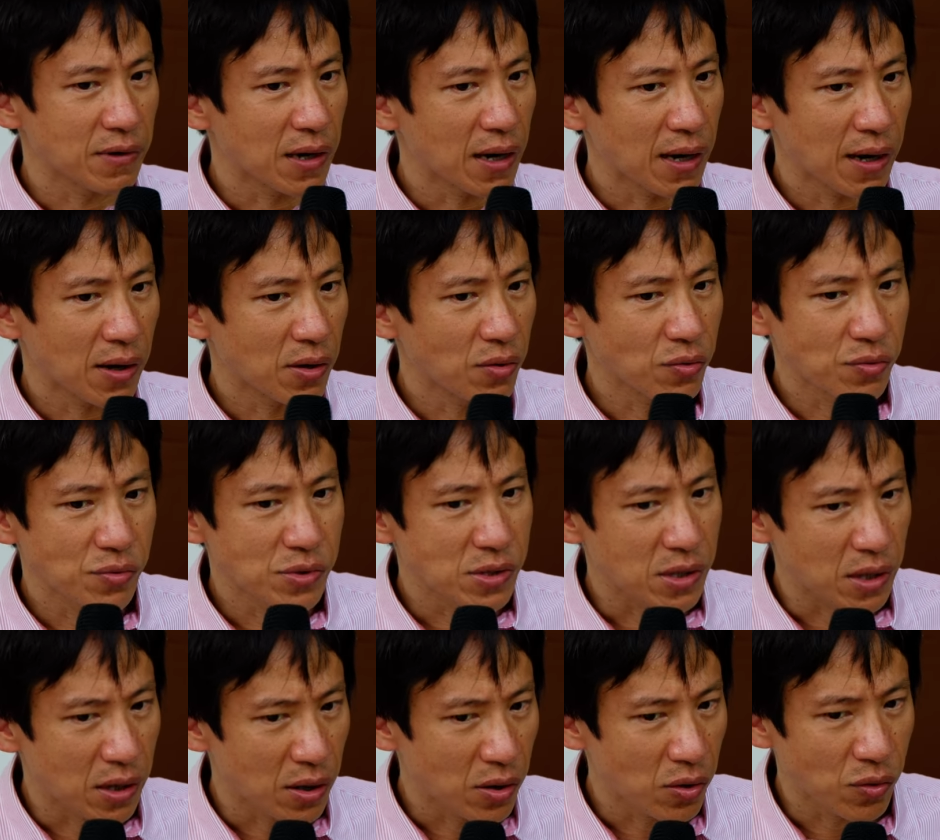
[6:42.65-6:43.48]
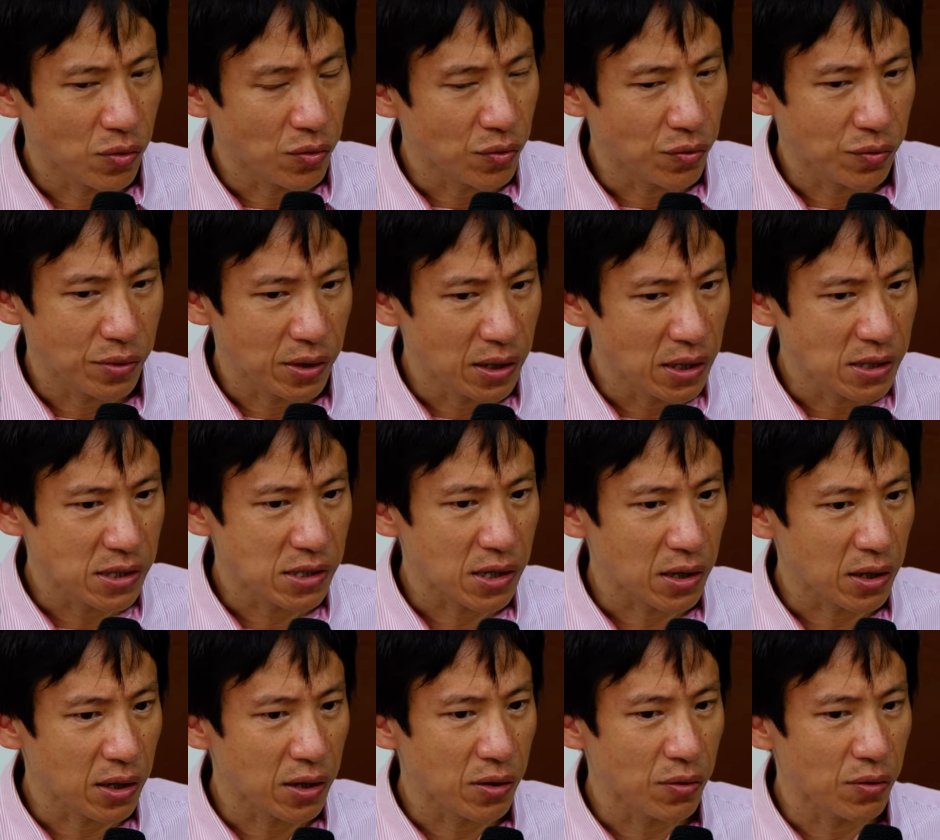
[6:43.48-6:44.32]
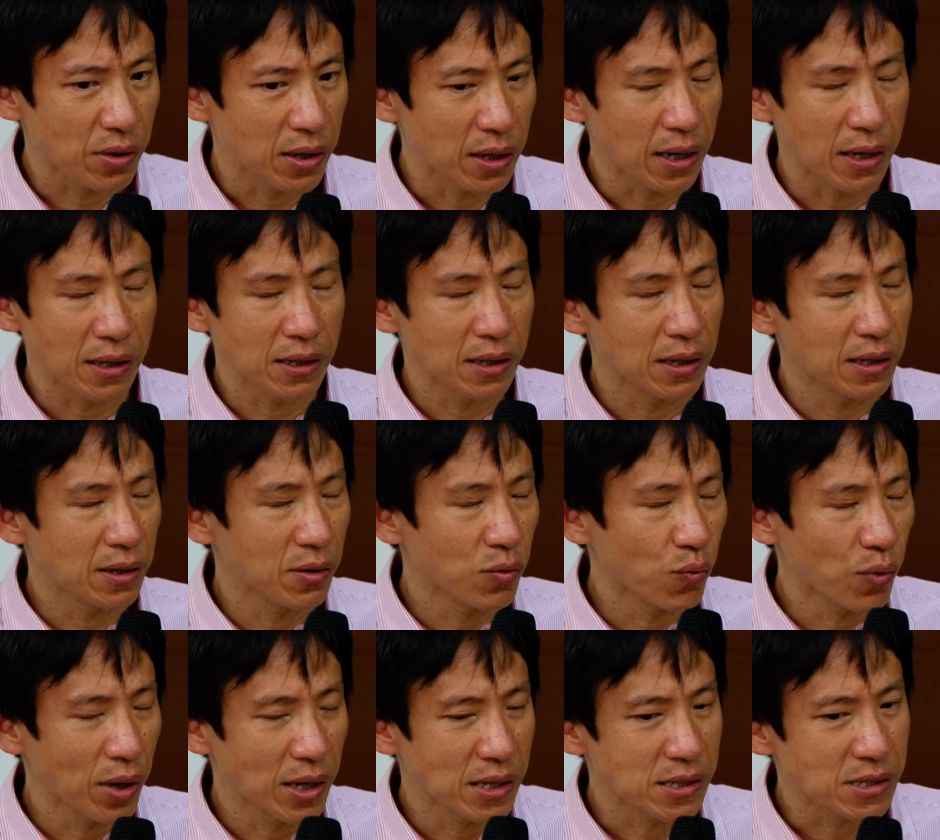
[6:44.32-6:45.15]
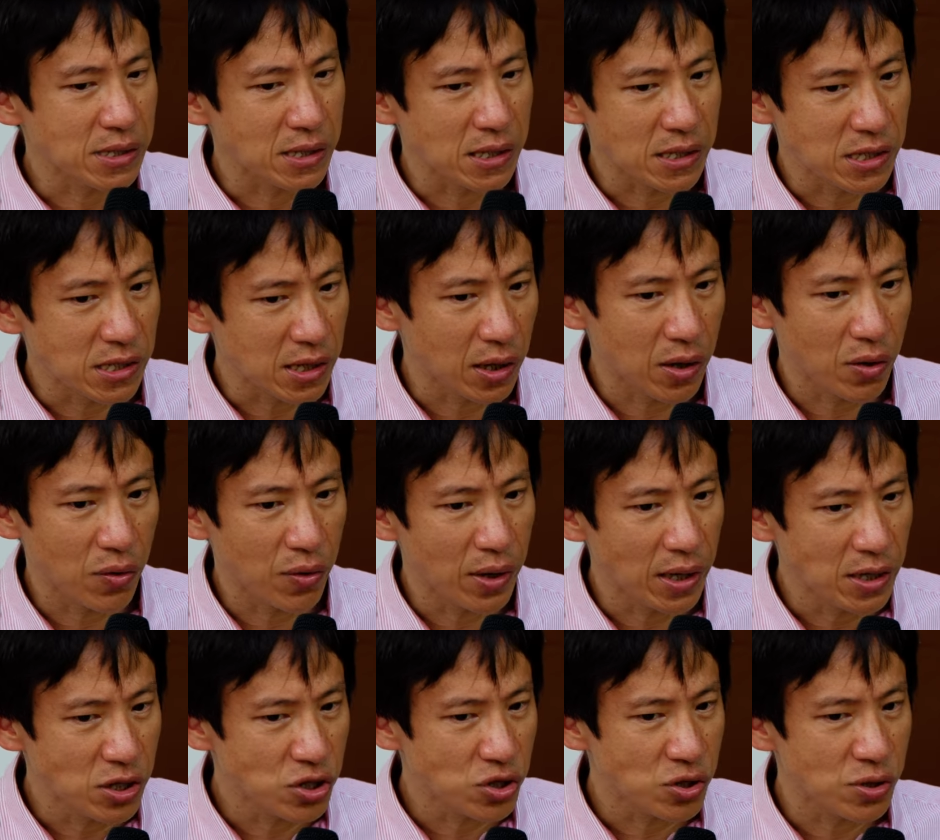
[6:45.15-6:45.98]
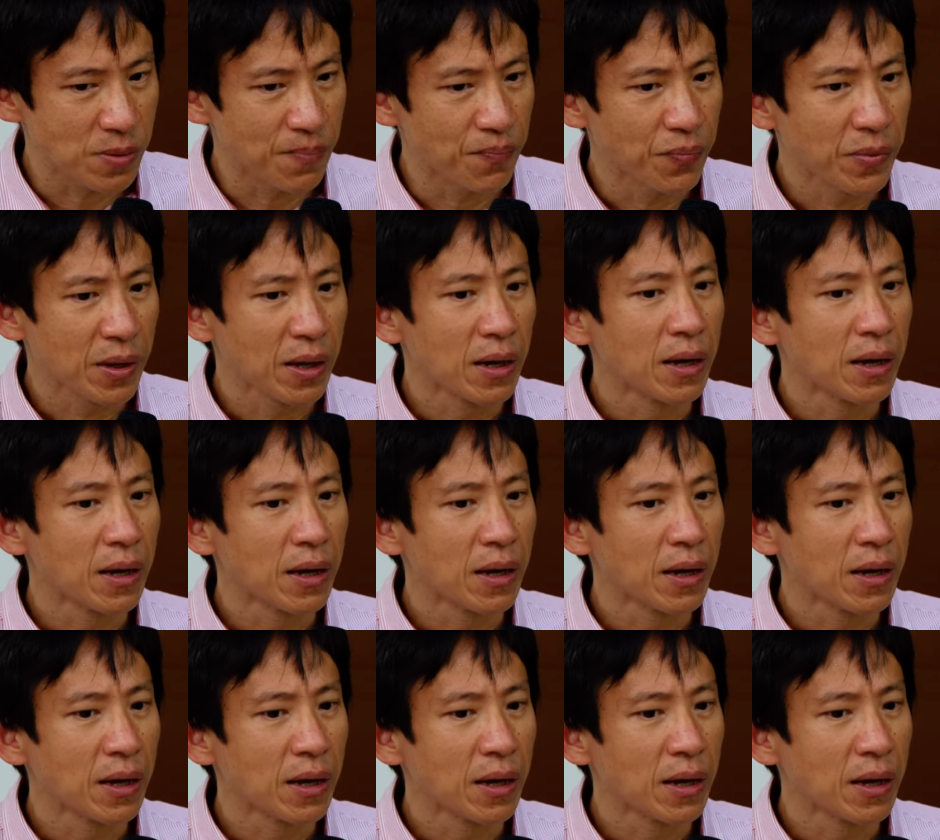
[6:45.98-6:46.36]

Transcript: how the whole uh, e-waste e circulation